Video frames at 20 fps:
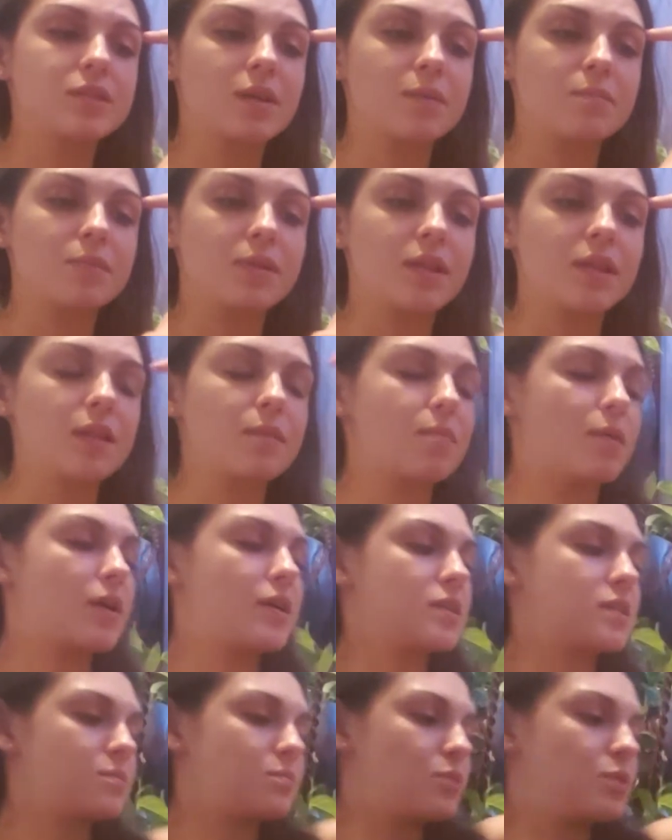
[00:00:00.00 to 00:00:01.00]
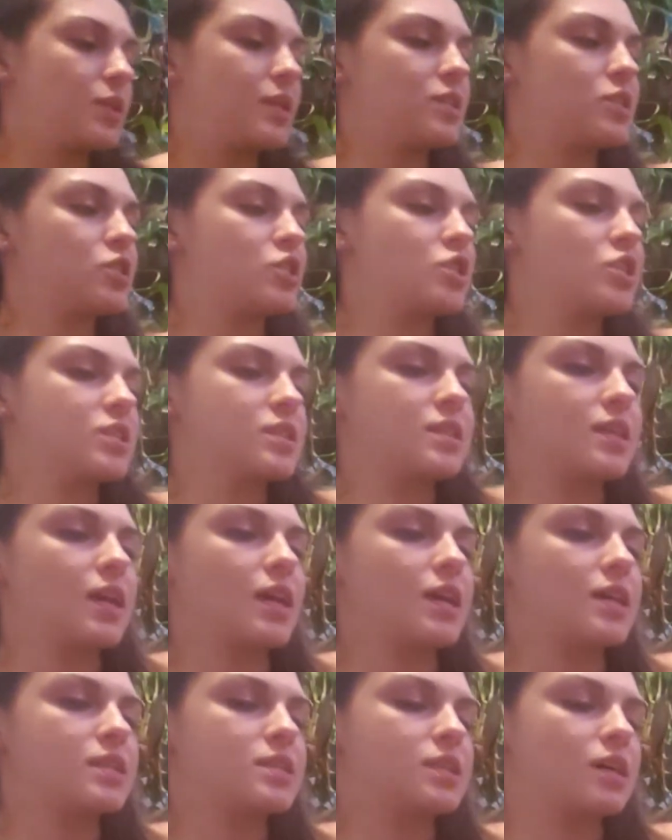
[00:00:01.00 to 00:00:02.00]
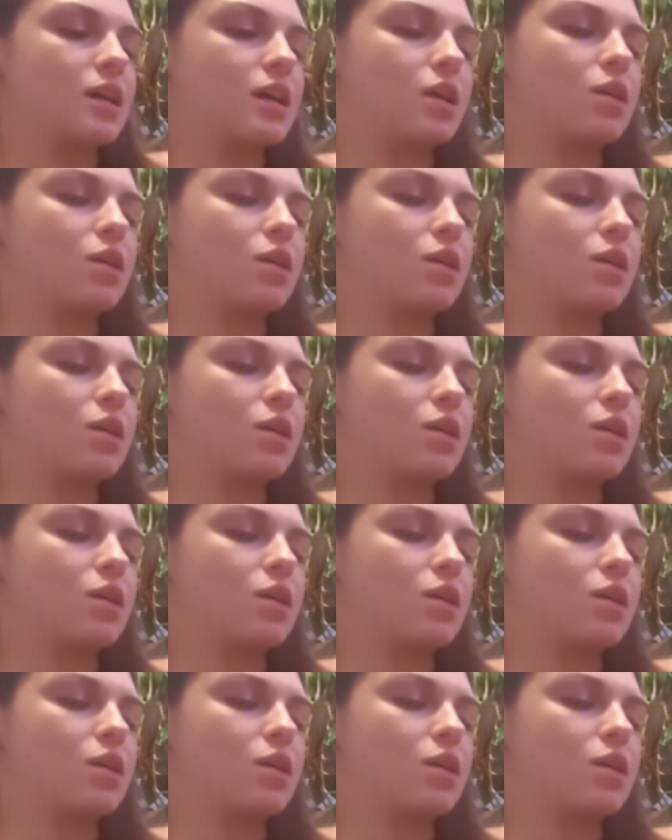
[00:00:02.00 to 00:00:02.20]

Completely possible. Let's just get